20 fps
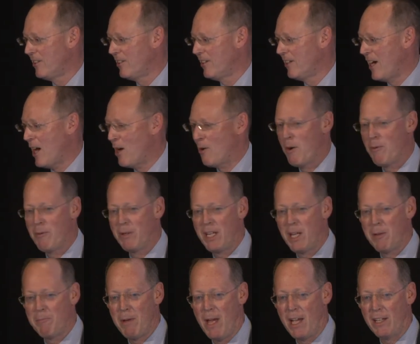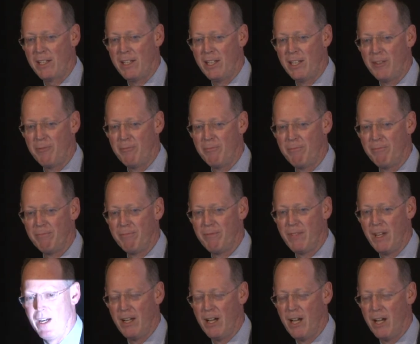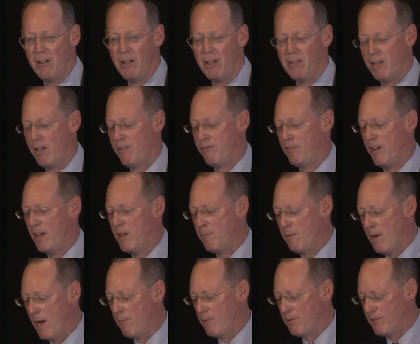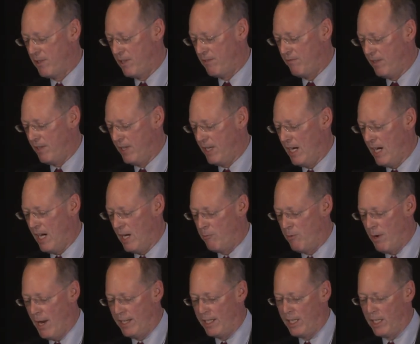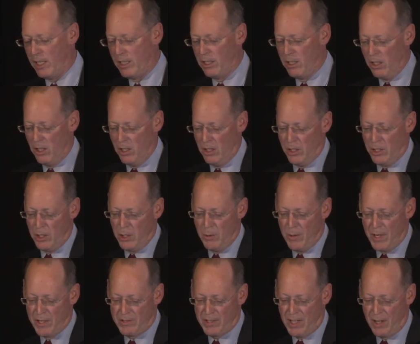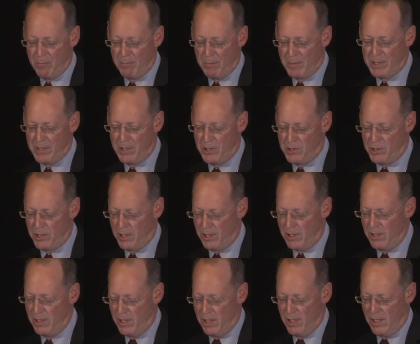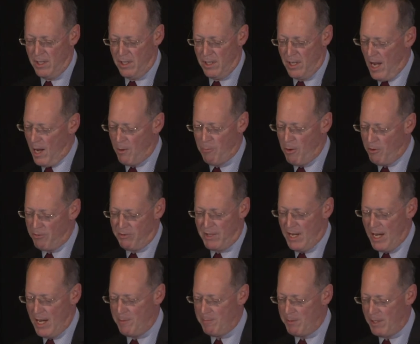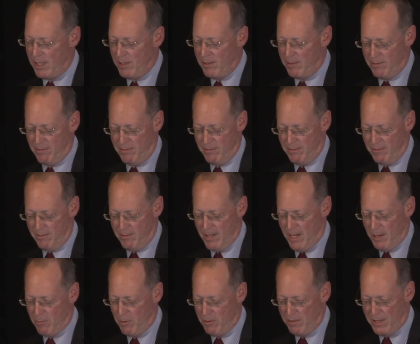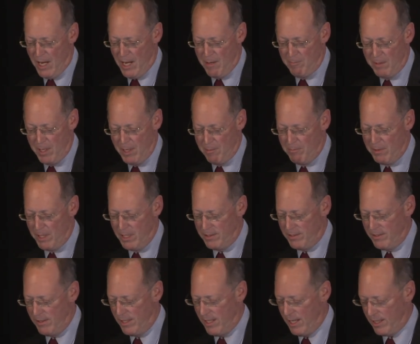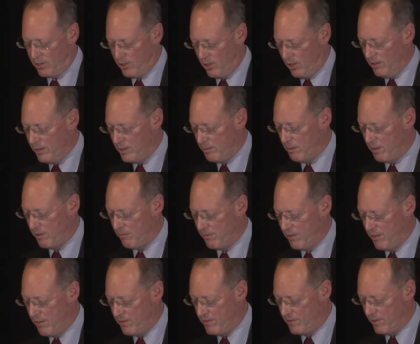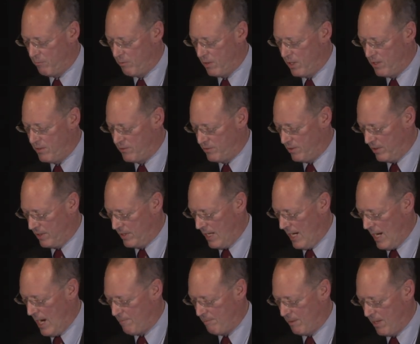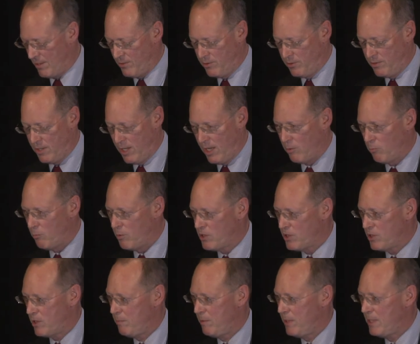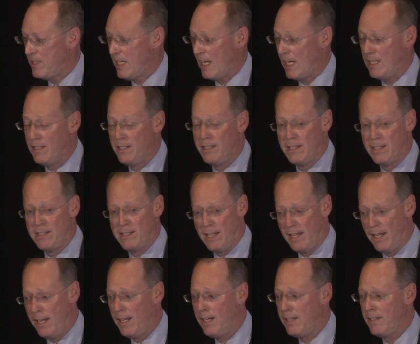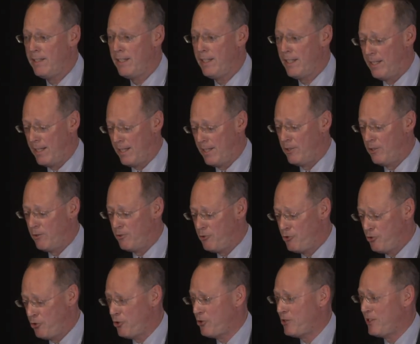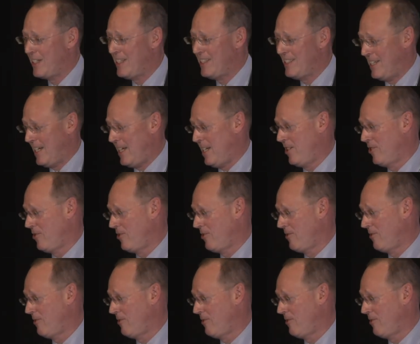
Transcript: how I would get back in. A friend of mine was in a very high-ranking U.S. government position. I won't name him, but I called him on the phone and said, "What is going to happen? I do not wish to be detained in a New Jersey tent."